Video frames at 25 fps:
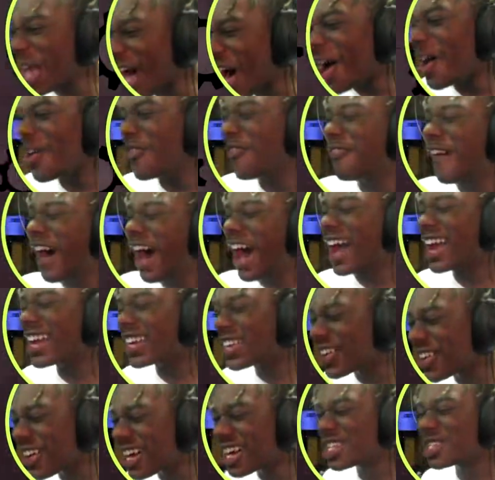long fi
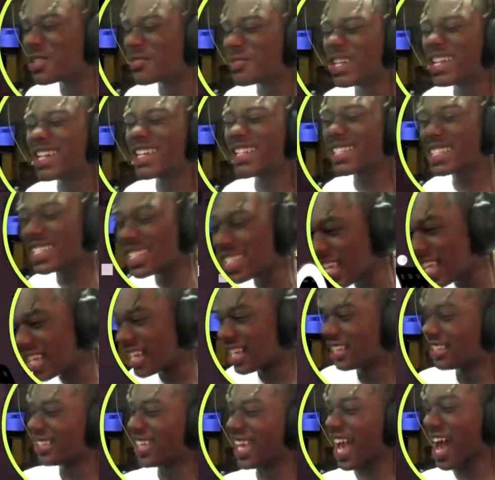Christmas!
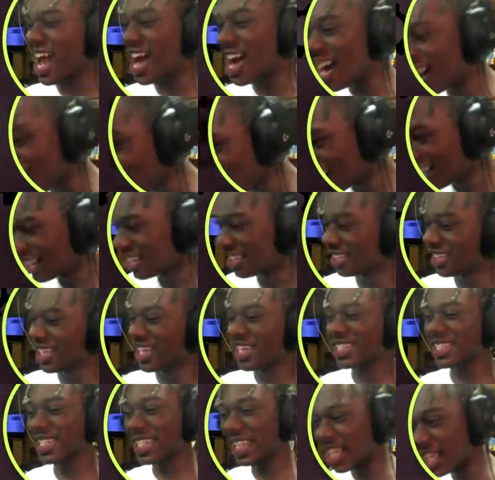Yeah!
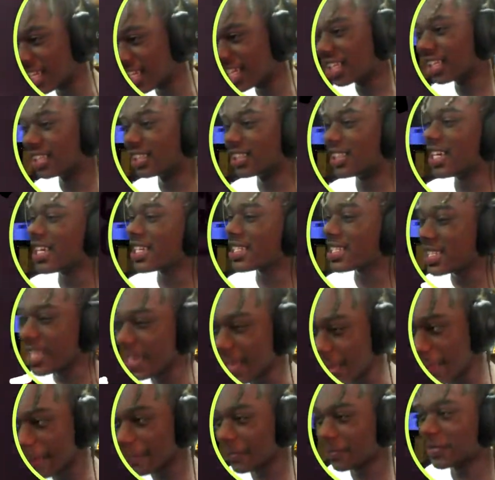Listen,
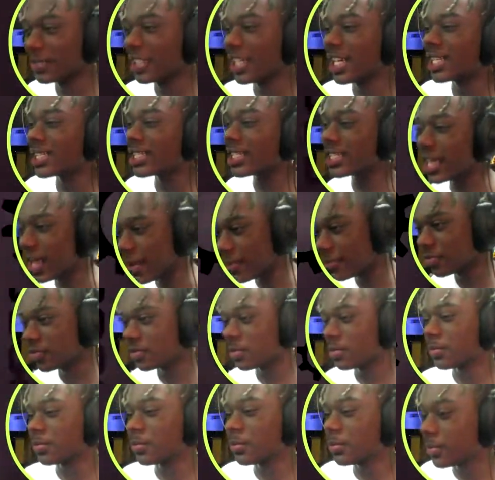listen, listen.
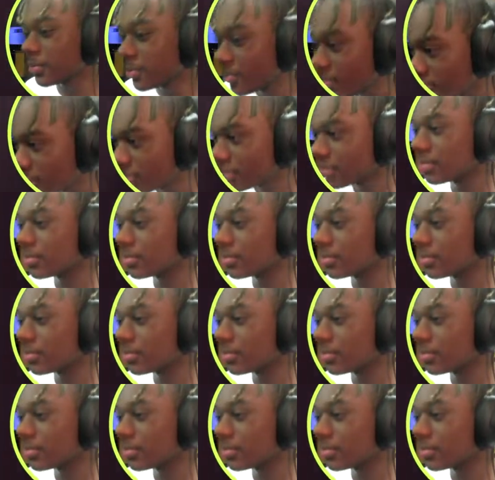Mmm